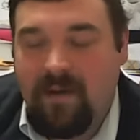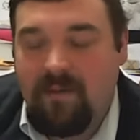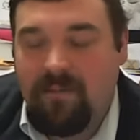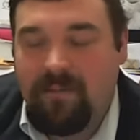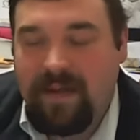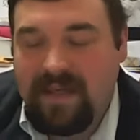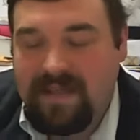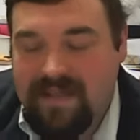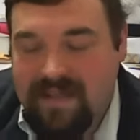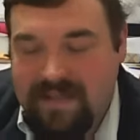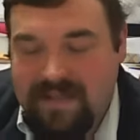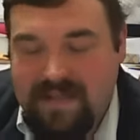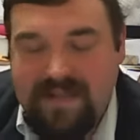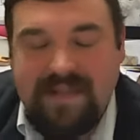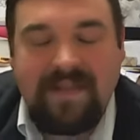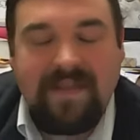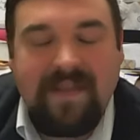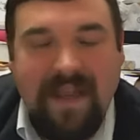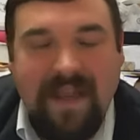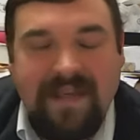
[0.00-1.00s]
businesses
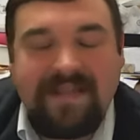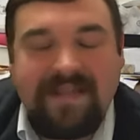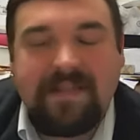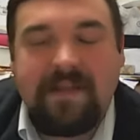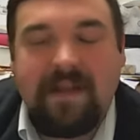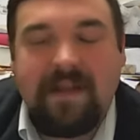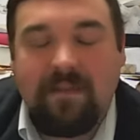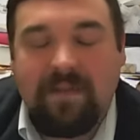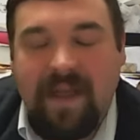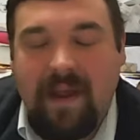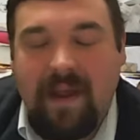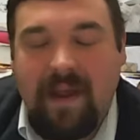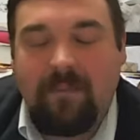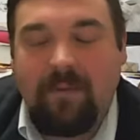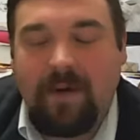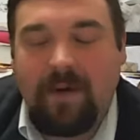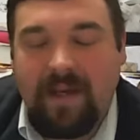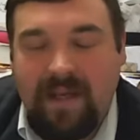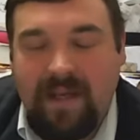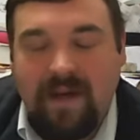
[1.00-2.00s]
and things that
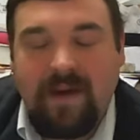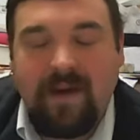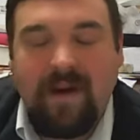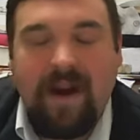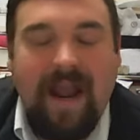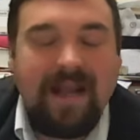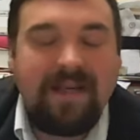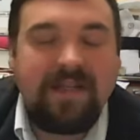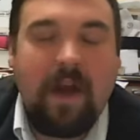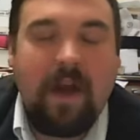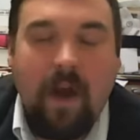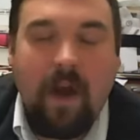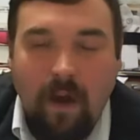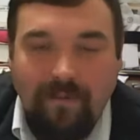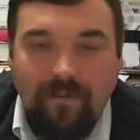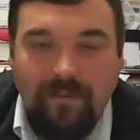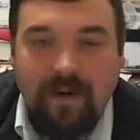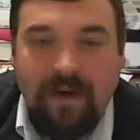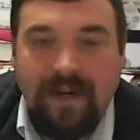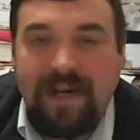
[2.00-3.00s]
were here had to
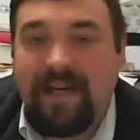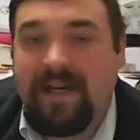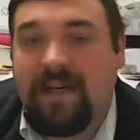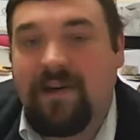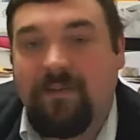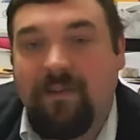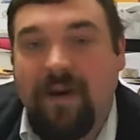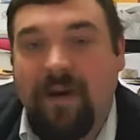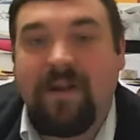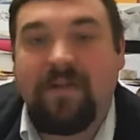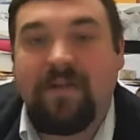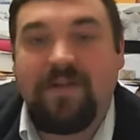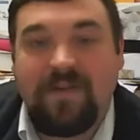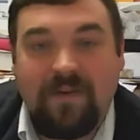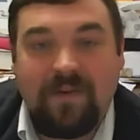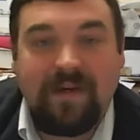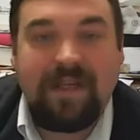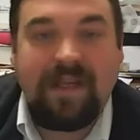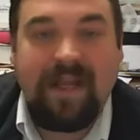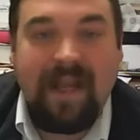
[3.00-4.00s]
offer in and around
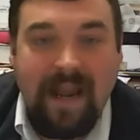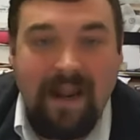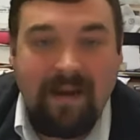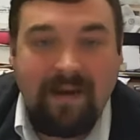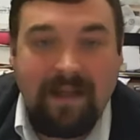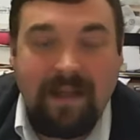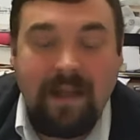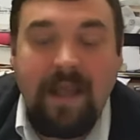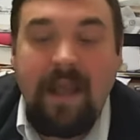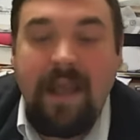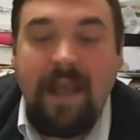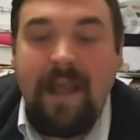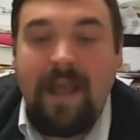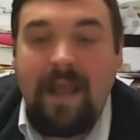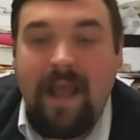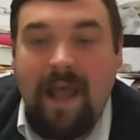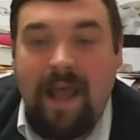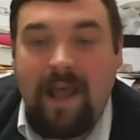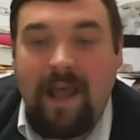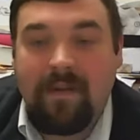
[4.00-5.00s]
Surrey County.
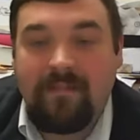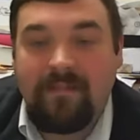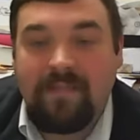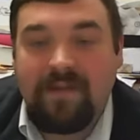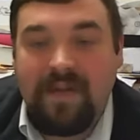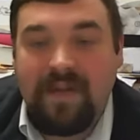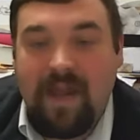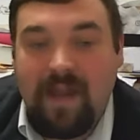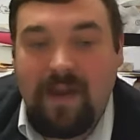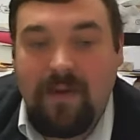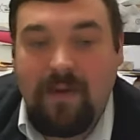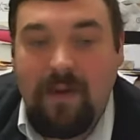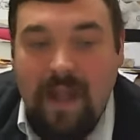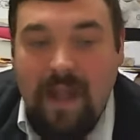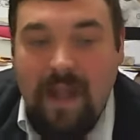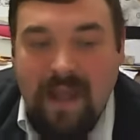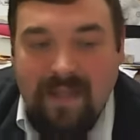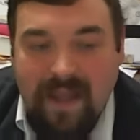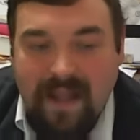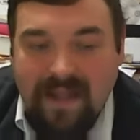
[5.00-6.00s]
So
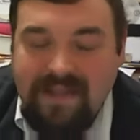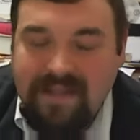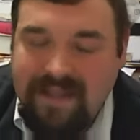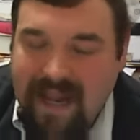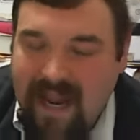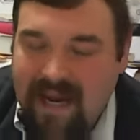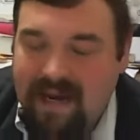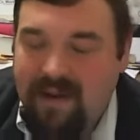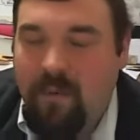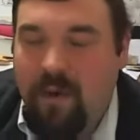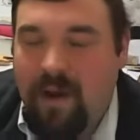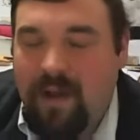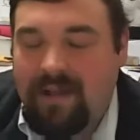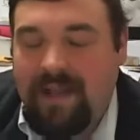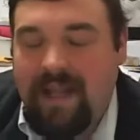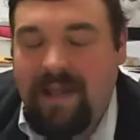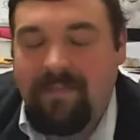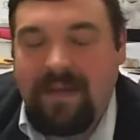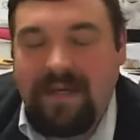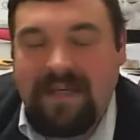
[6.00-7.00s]
that's kind of what
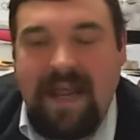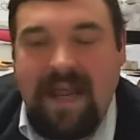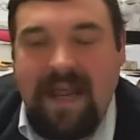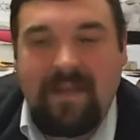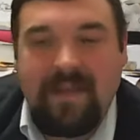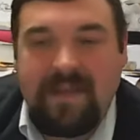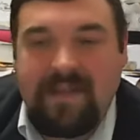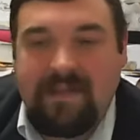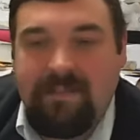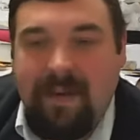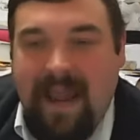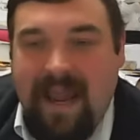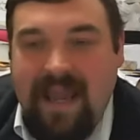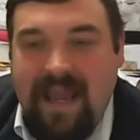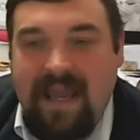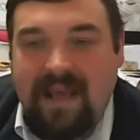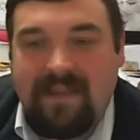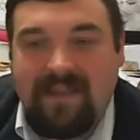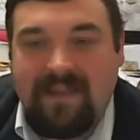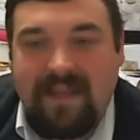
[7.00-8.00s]
led me down this
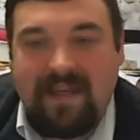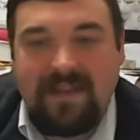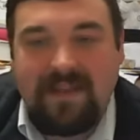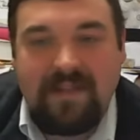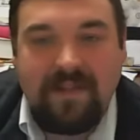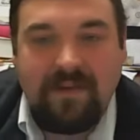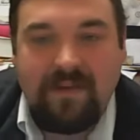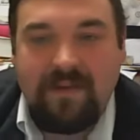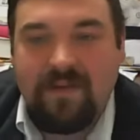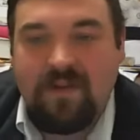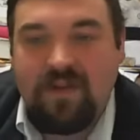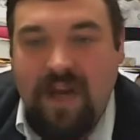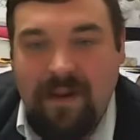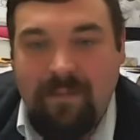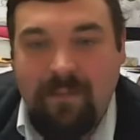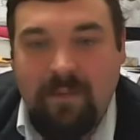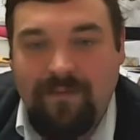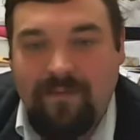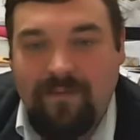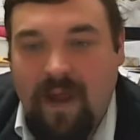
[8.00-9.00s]
path into the
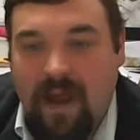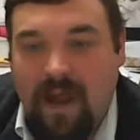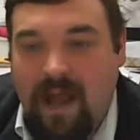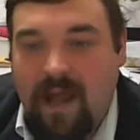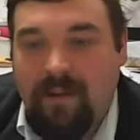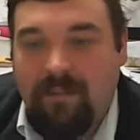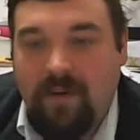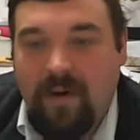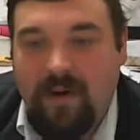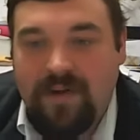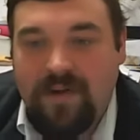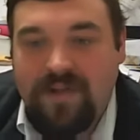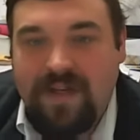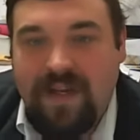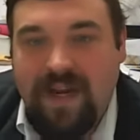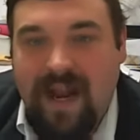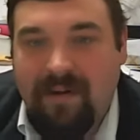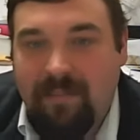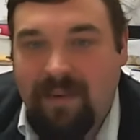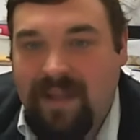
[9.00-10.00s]
Chamber of Commerce,
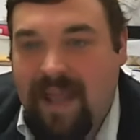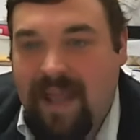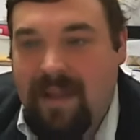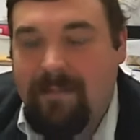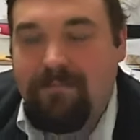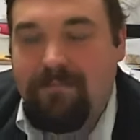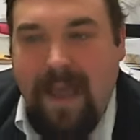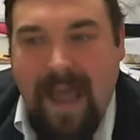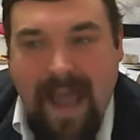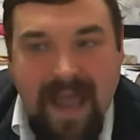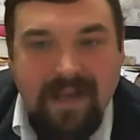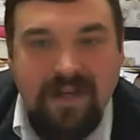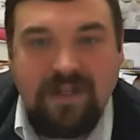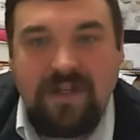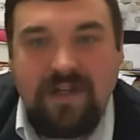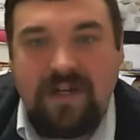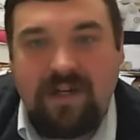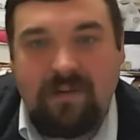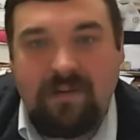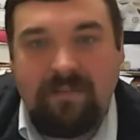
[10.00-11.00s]
and I became
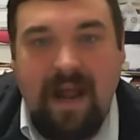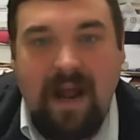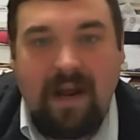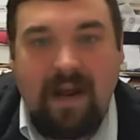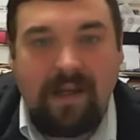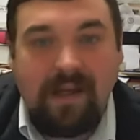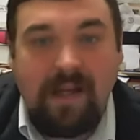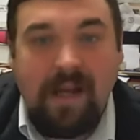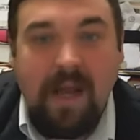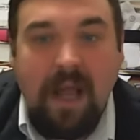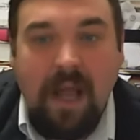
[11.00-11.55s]
passionate about it